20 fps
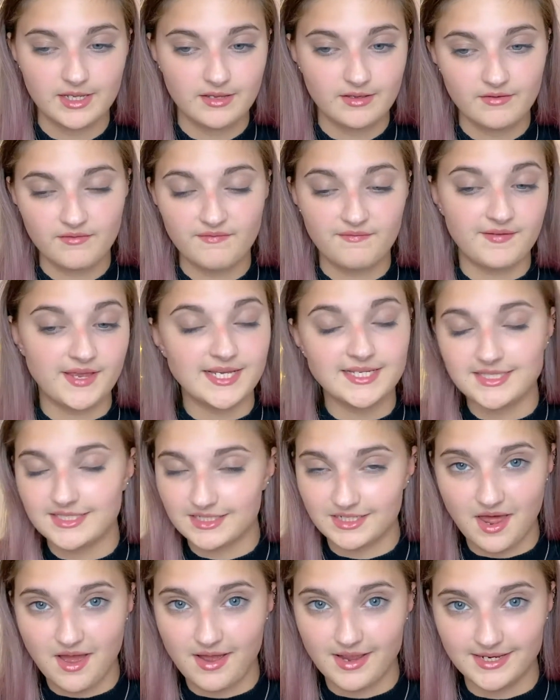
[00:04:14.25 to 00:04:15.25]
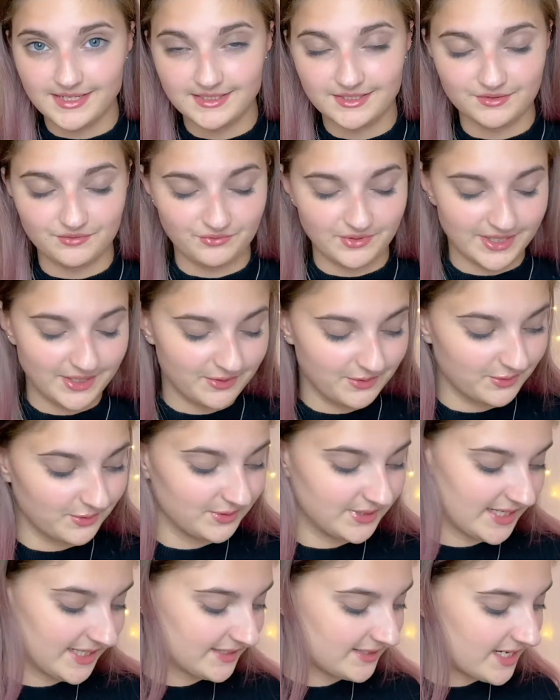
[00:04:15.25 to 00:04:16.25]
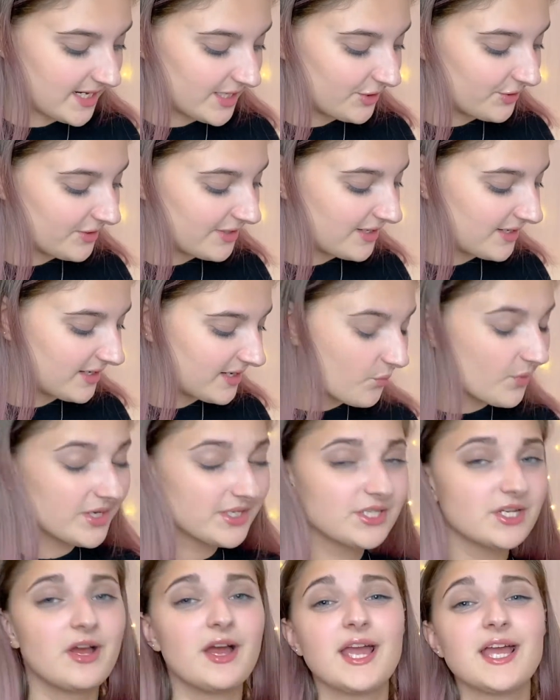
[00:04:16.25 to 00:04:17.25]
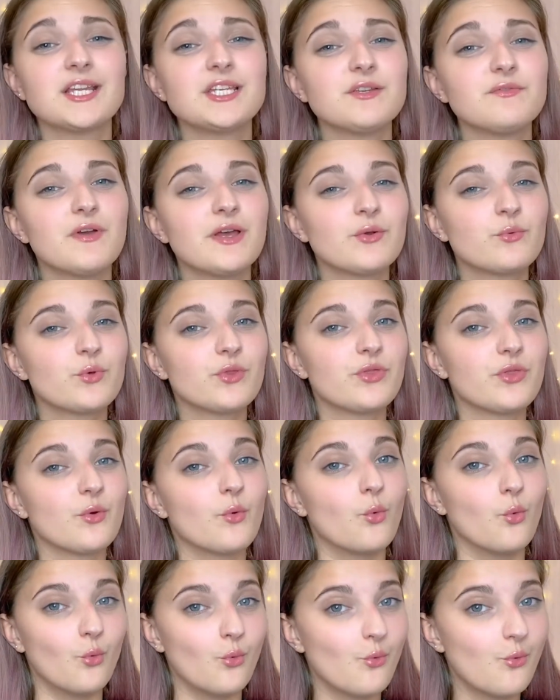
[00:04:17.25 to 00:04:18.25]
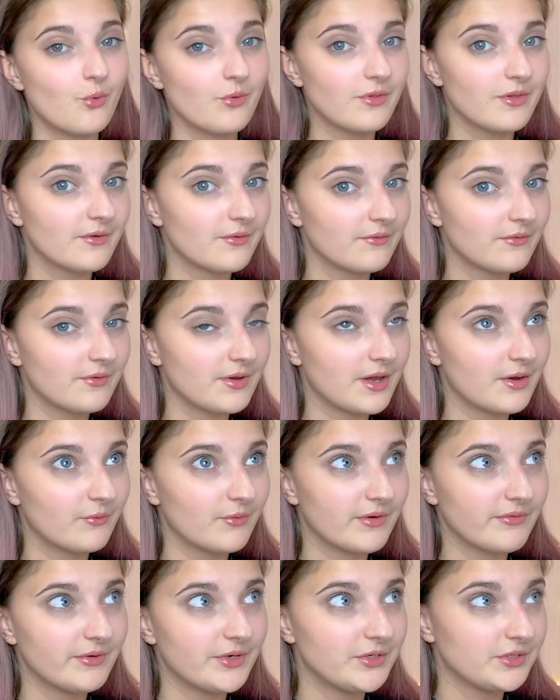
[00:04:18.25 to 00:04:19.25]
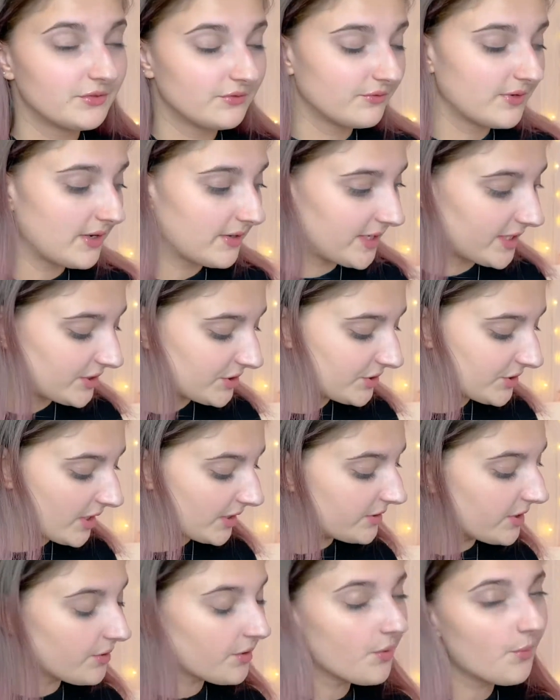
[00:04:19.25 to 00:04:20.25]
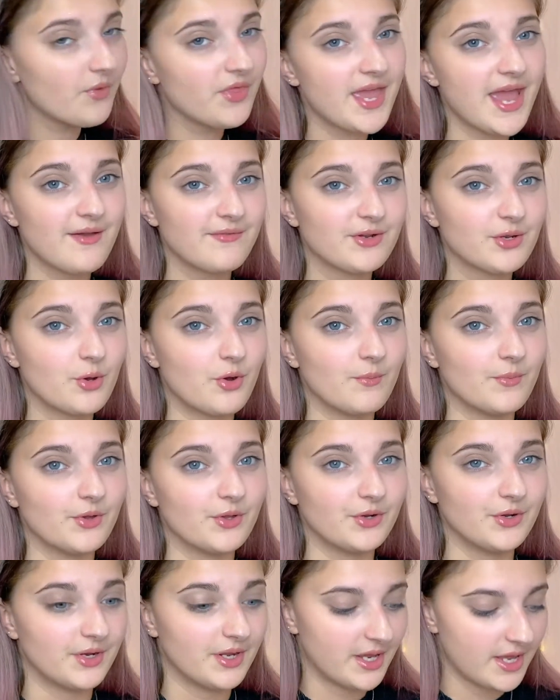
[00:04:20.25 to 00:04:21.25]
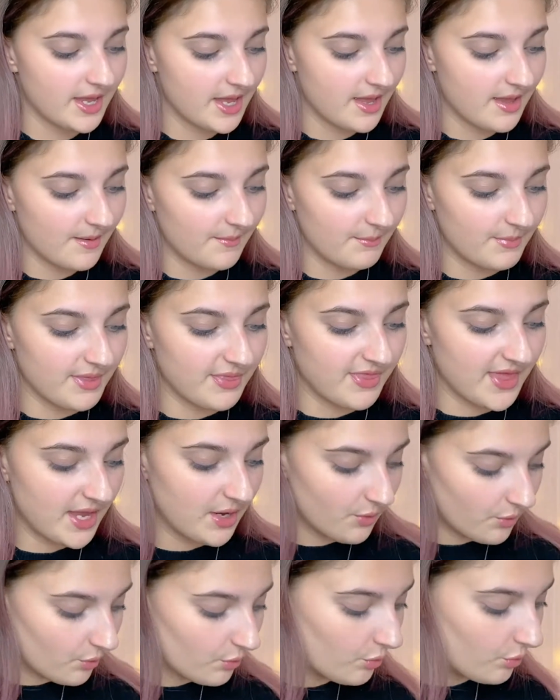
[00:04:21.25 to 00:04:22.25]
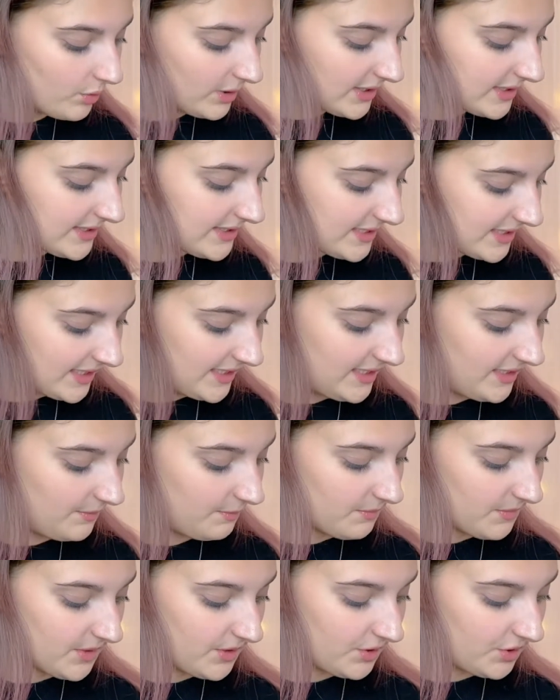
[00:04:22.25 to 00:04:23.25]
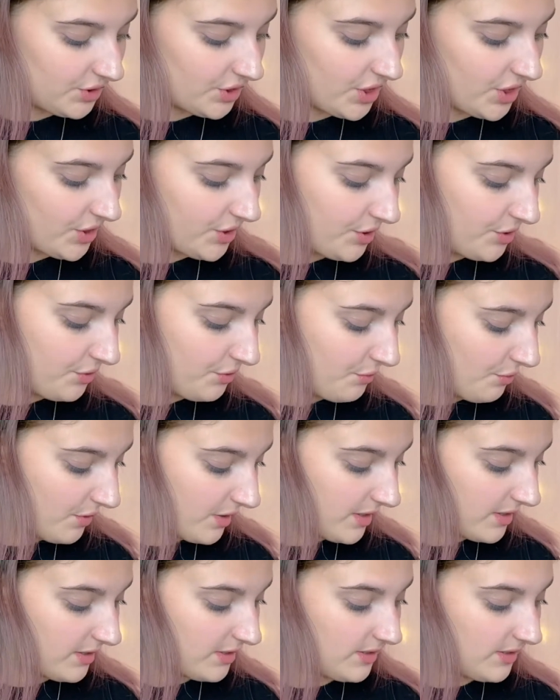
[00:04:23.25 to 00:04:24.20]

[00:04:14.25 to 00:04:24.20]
face lines and wrinkles, etc., which I actually find with all Revolution foundations. I don't know what they have in common, but they all seem to